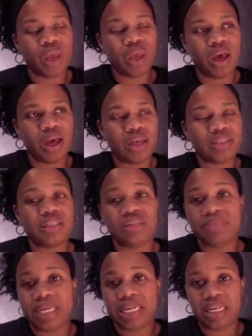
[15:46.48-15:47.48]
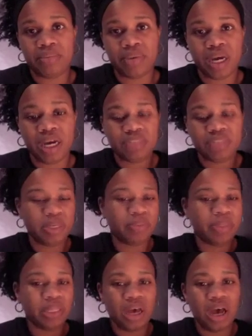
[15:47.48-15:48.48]
send me an inbox, put them in the
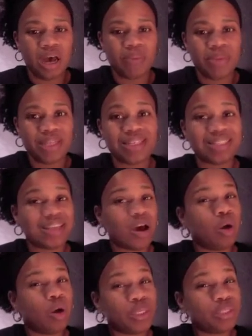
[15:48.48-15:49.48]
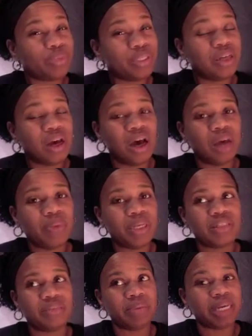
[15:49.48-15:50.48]
comments, because I always read the comments. It
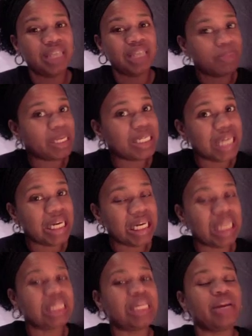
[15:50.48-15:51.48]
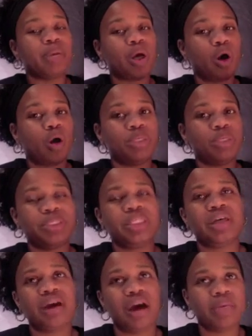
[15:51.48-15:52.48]
might take me a day to get there, but I always read the
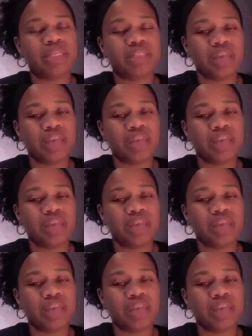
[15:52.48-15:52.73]
comments.